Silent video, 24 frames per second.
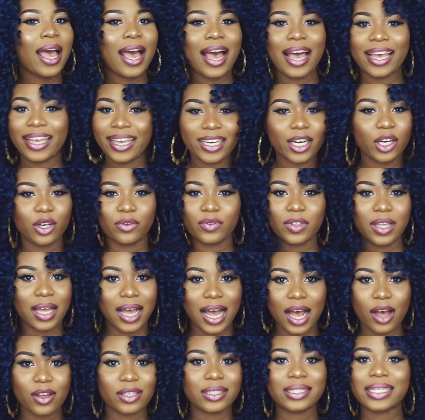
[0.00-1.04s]
and get out of the
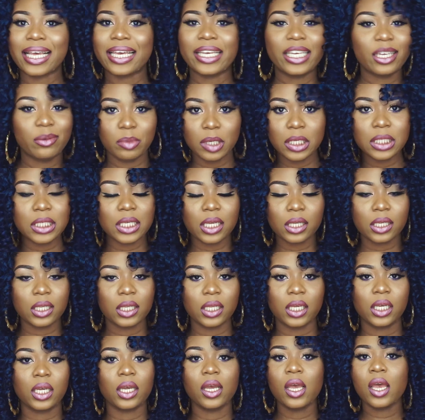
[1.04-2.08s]
house like
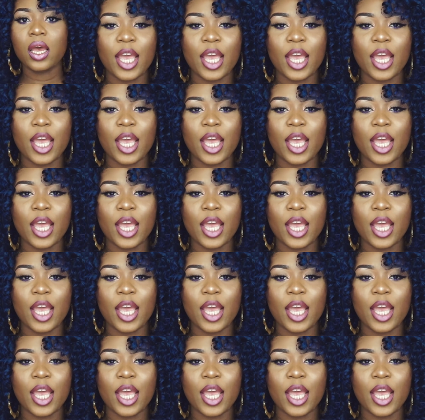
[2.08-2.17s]
immediately.